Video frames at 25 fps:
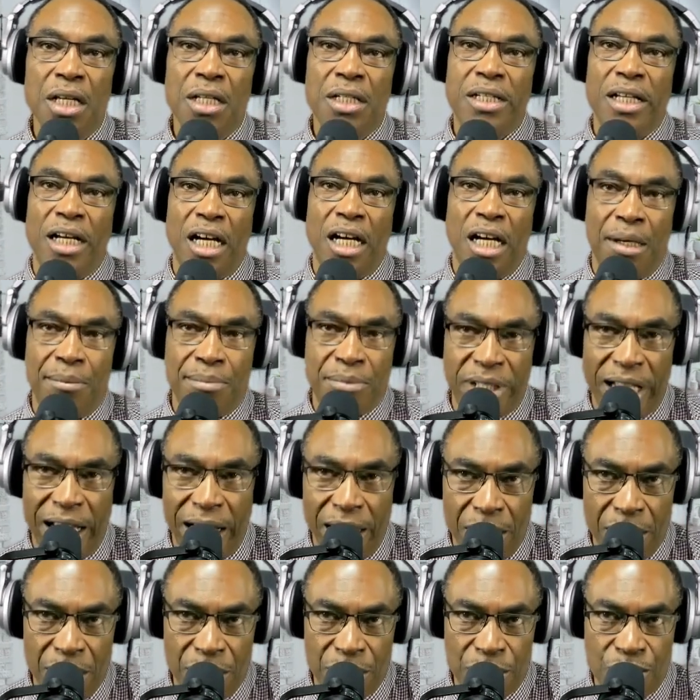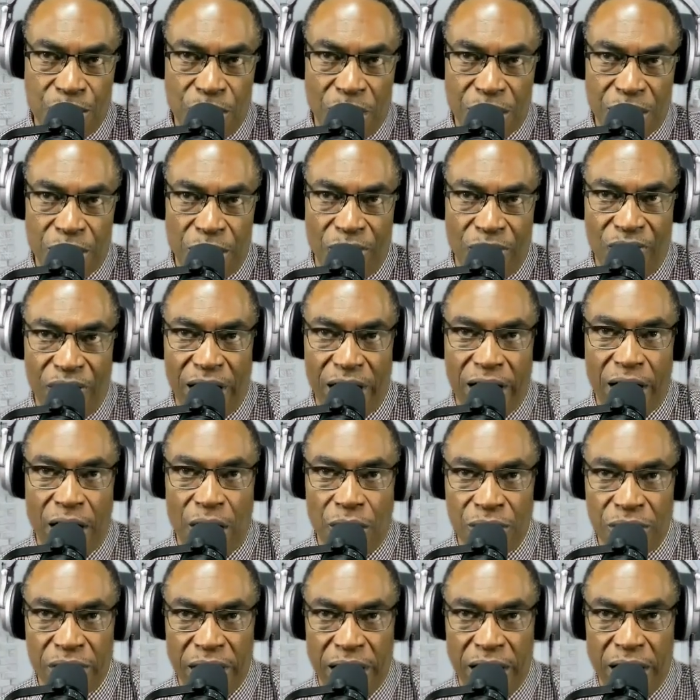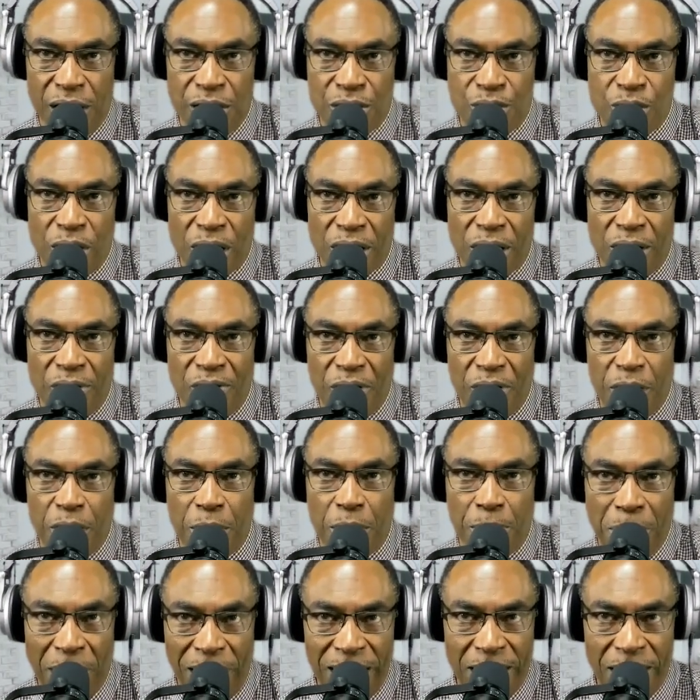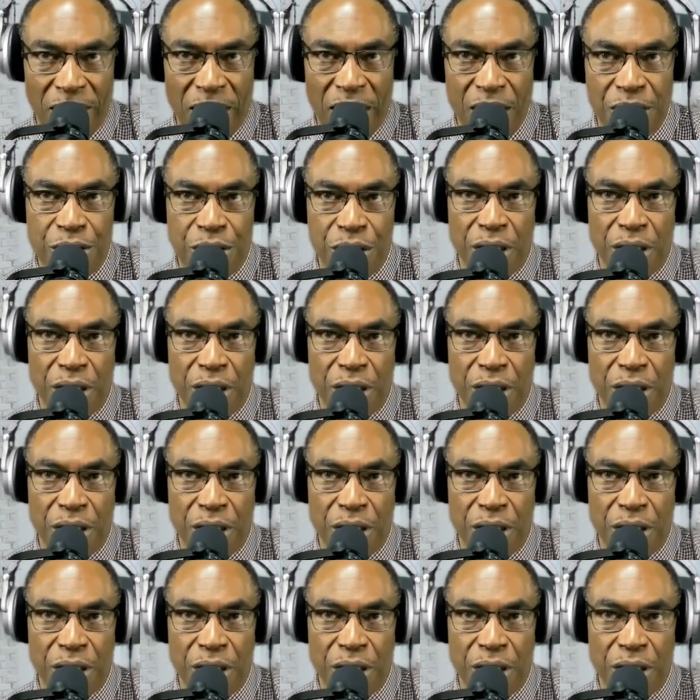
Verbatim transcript: The updated instructional videos and instructional video playlist.